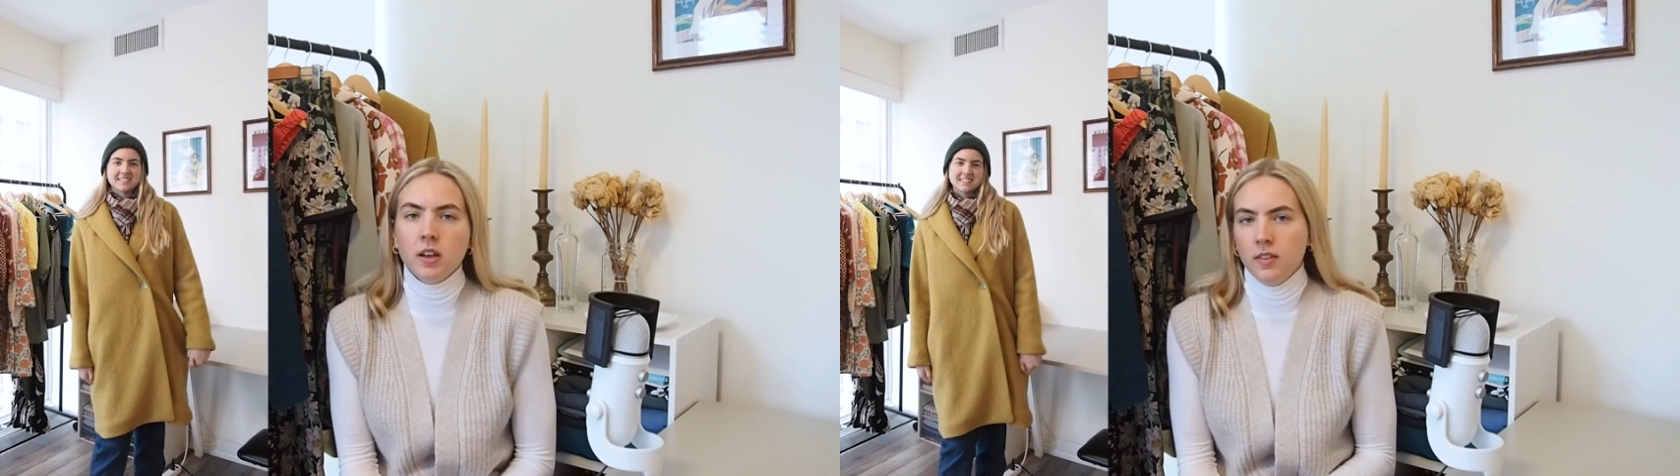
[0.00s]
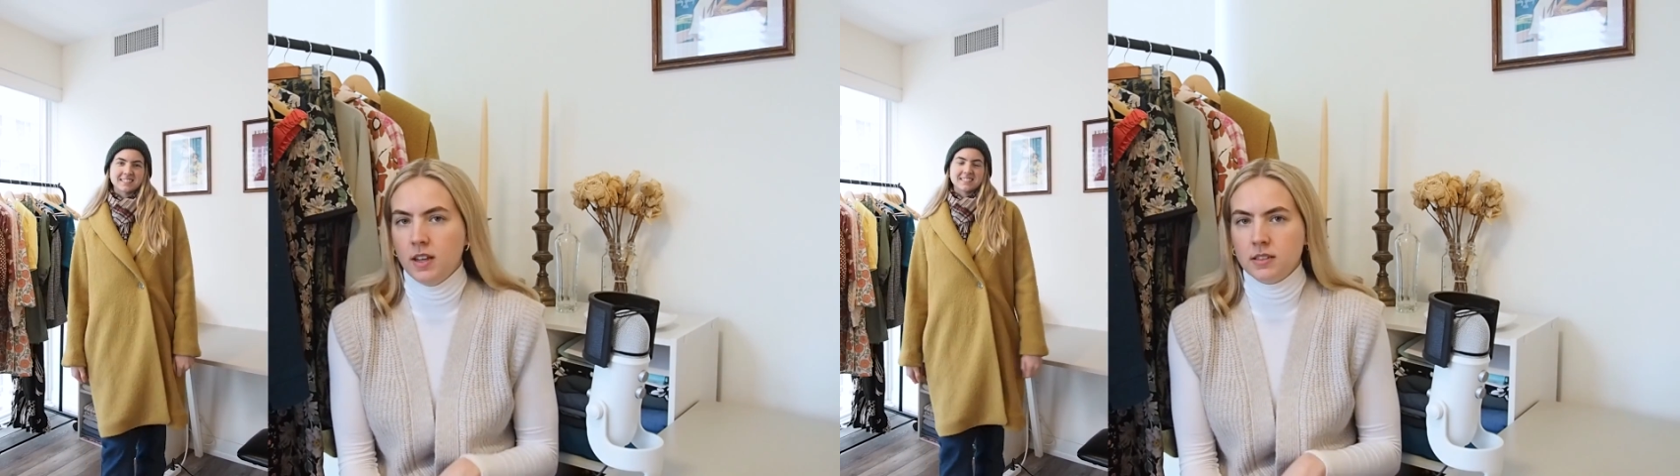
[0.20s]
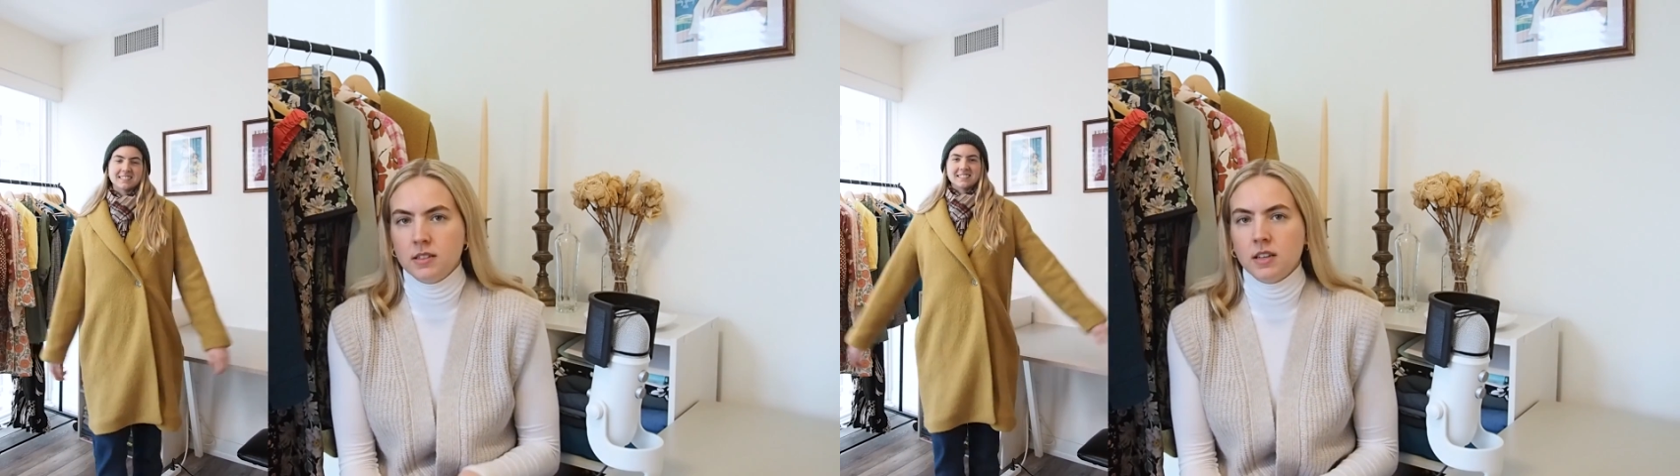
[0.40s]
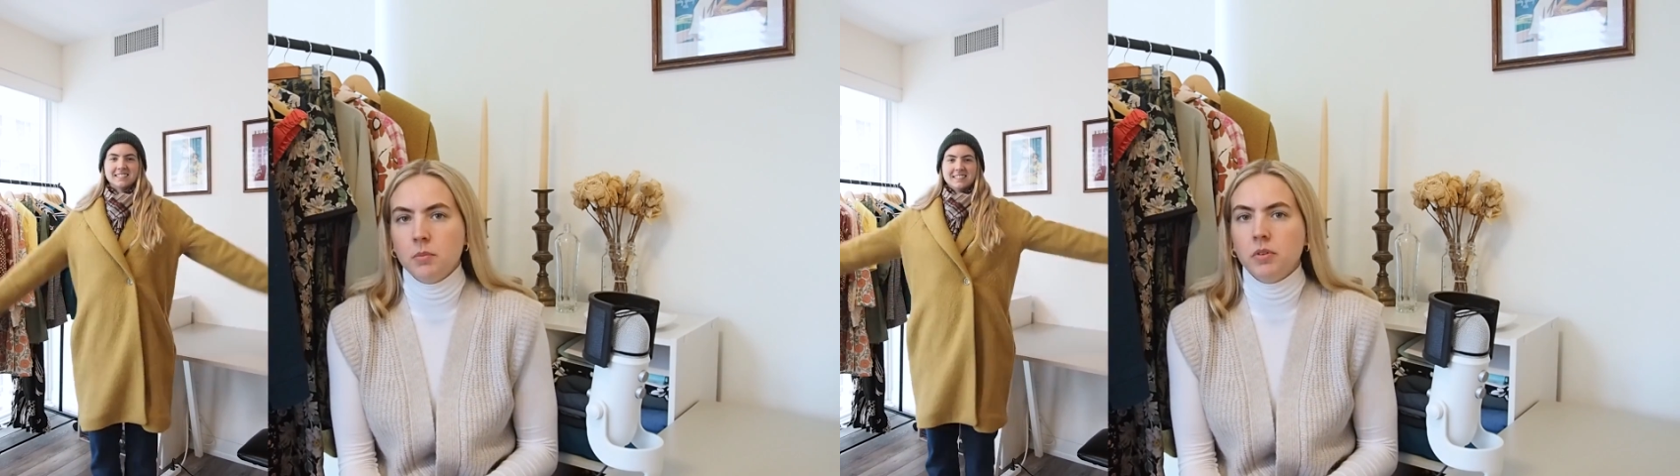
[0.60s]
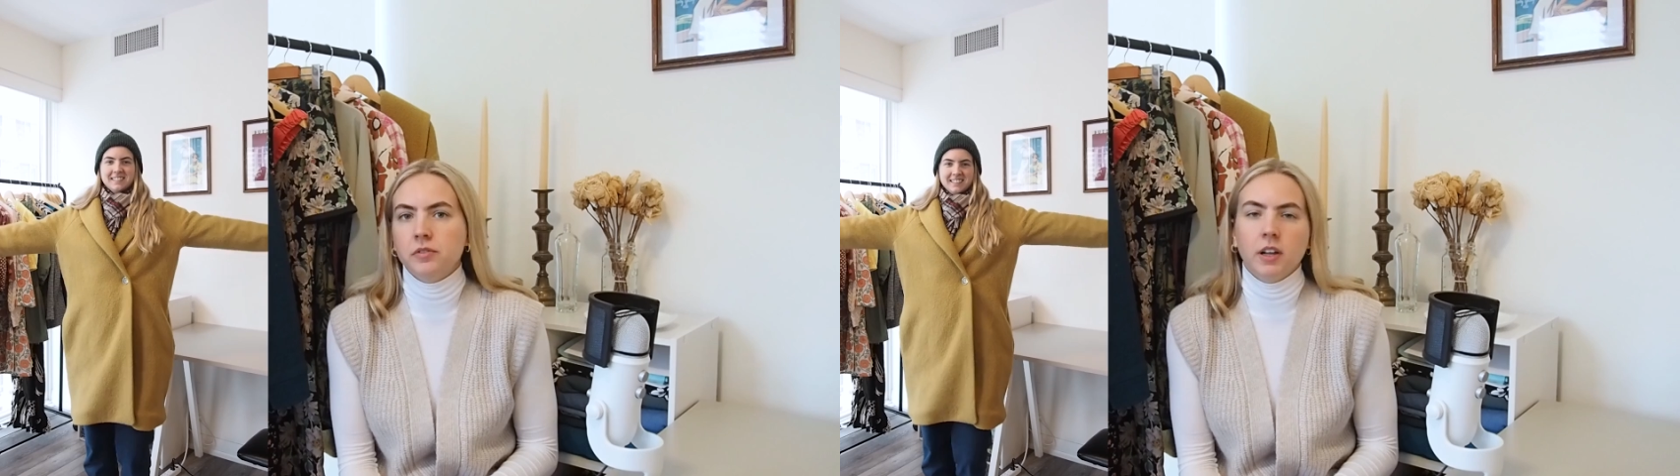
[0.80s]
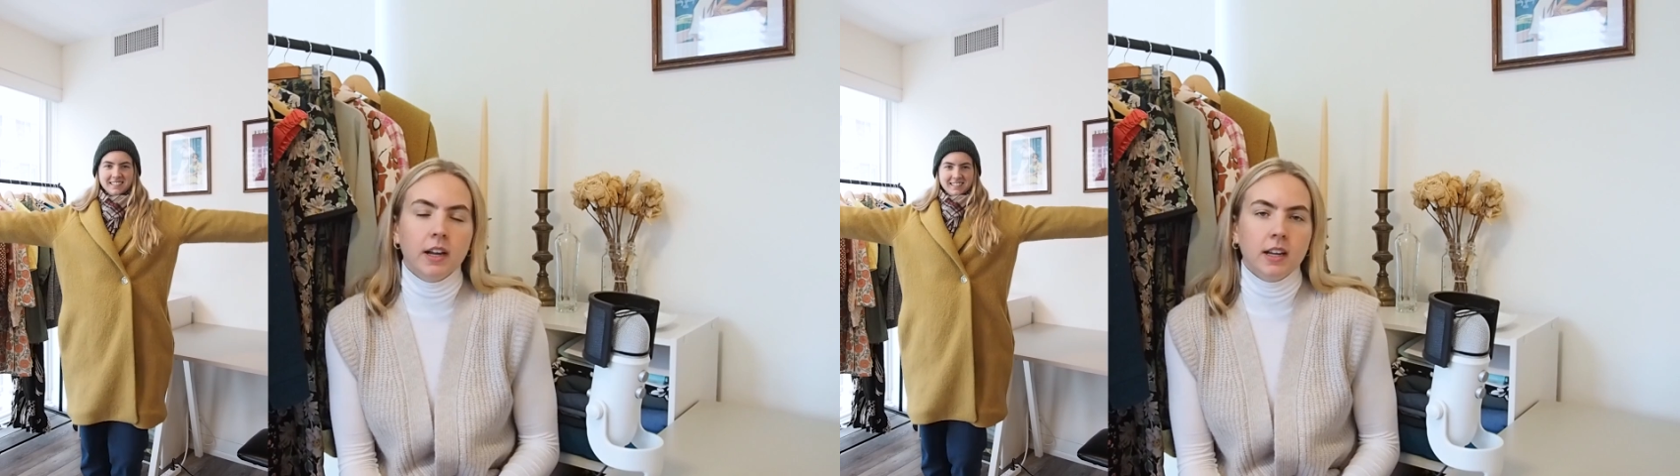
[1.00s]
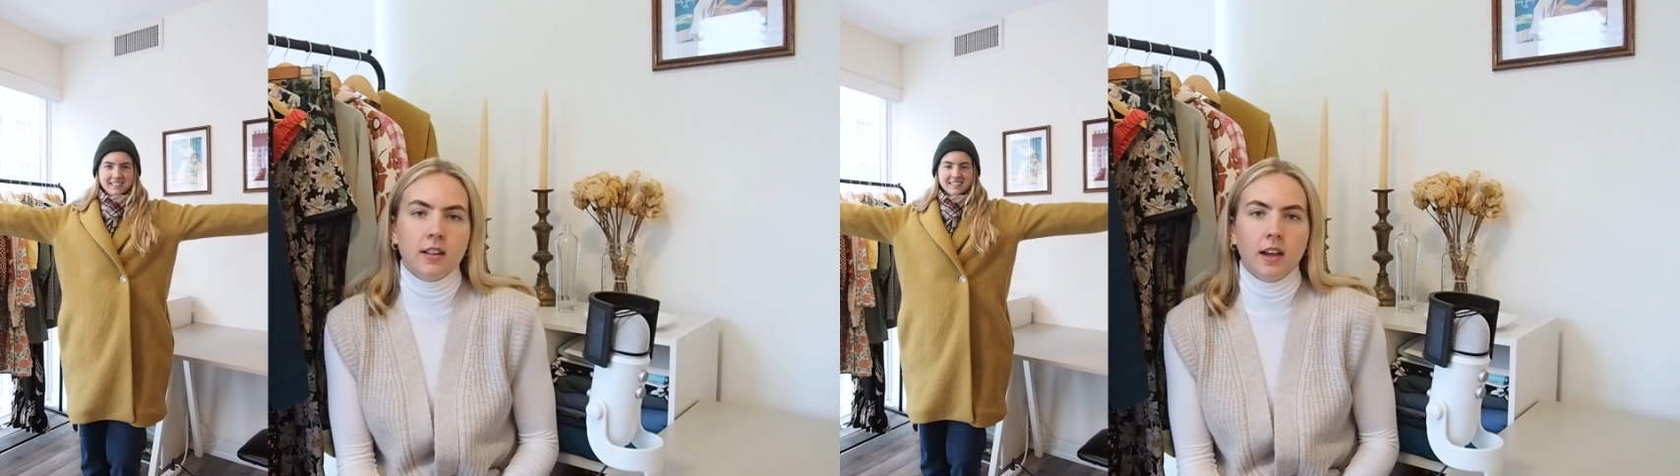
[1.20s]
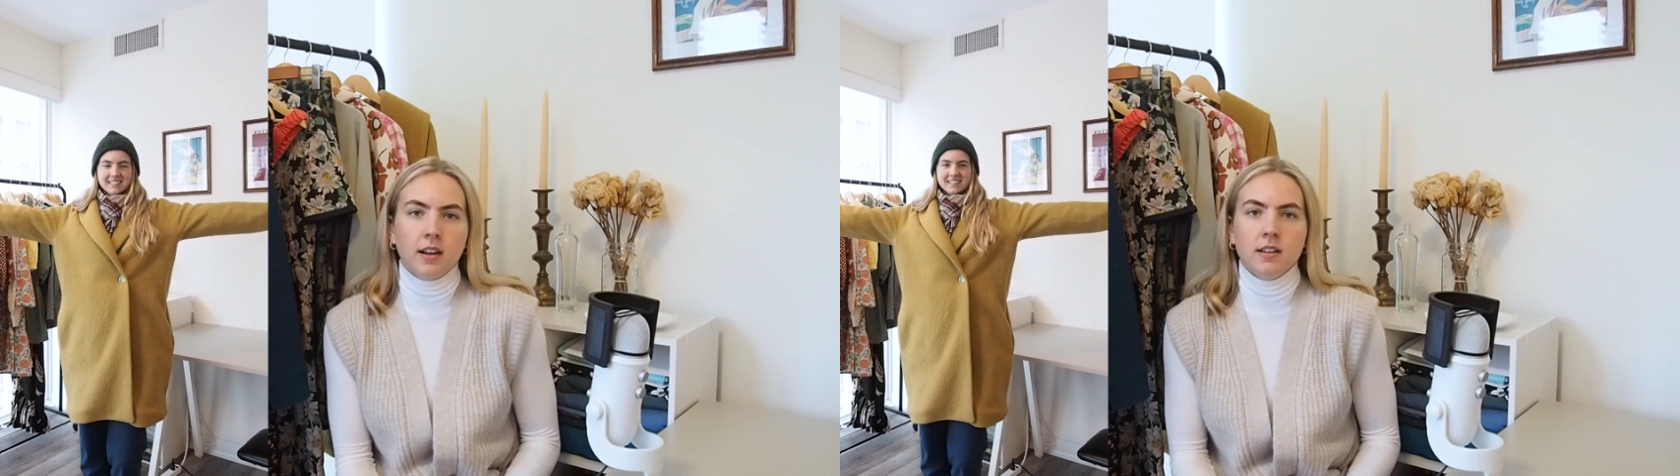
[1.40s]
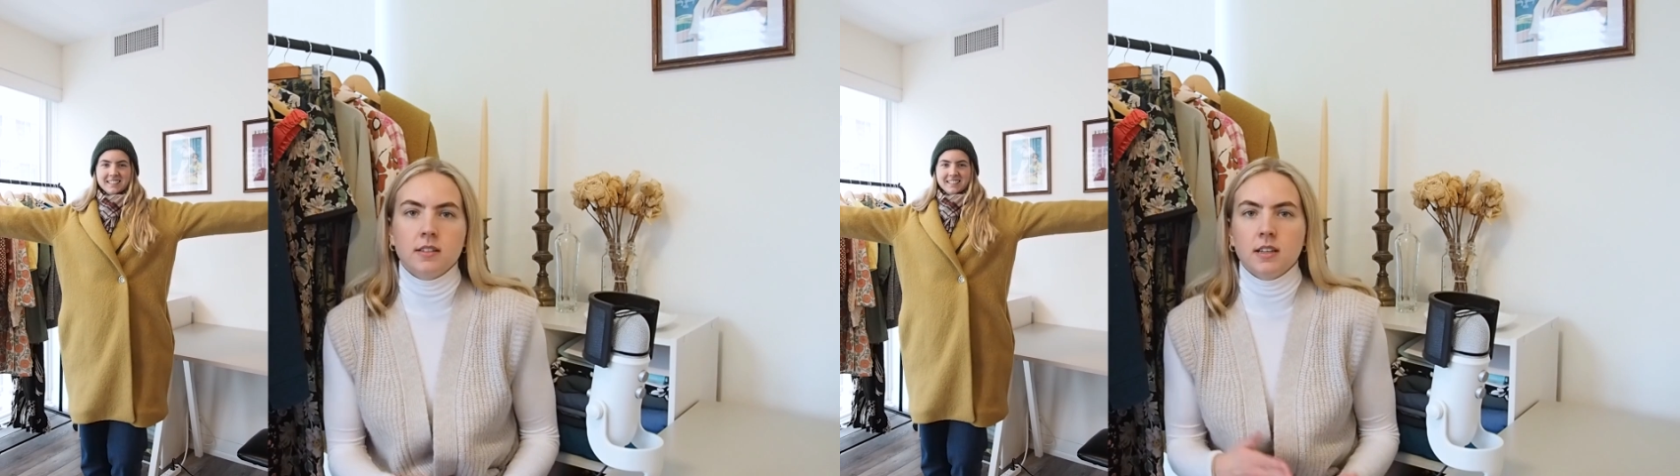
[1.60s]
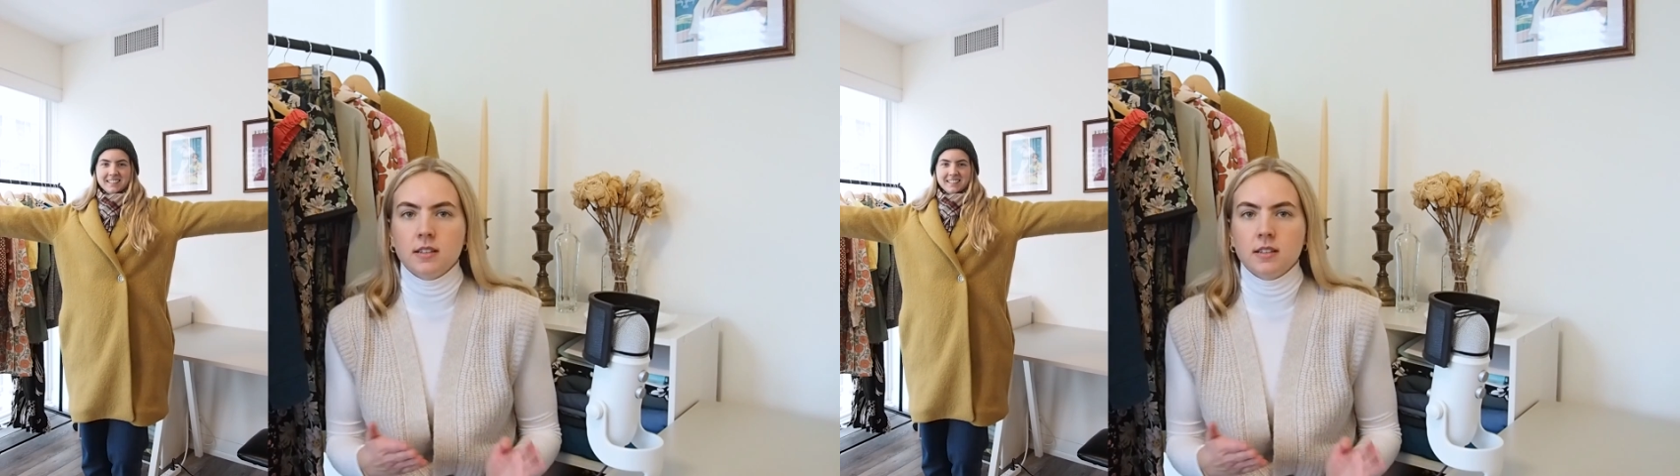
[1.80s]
and that's a type of lining that is a